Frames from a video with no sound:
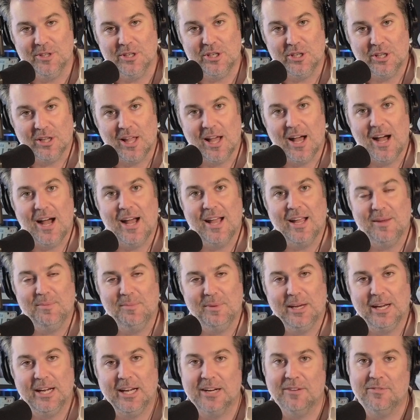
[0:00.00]
July and
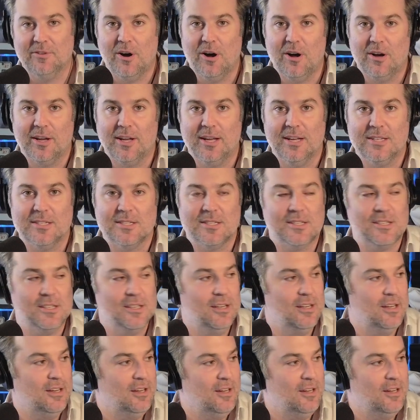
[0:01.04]
beginning of August.